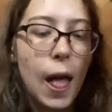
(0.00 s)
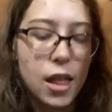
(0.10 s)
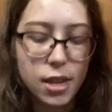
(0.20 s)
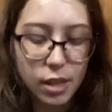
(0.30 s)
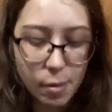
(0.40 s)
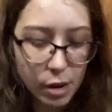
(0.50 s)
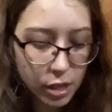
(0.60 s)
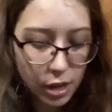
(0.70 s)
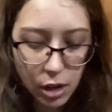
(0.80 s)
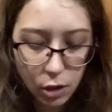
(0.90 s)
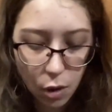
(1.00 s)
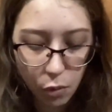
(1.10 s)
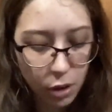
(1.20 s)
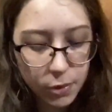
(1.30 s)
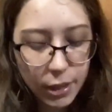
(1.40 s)
And this time I decided to go
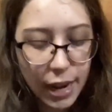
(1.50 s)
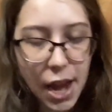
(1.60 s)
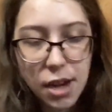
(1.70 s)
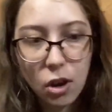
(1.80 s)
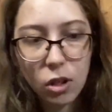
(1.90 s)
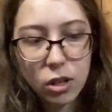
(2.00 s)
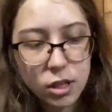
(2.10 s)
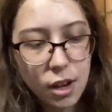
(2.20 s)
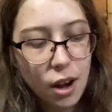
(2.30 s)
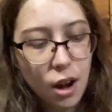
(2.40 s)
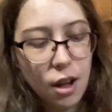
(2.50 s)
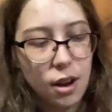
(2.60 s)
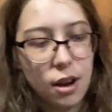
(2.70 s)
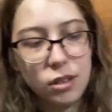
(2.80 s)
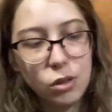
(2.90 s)
for it. It was like $8.
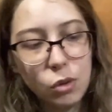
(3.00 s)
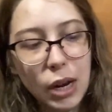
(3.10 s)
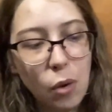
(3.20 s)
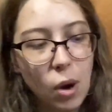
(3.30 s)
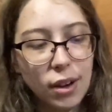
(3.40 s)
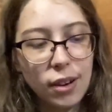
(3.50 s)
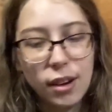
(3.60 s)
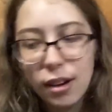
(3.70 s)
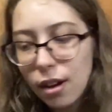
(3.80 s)
So like, why not?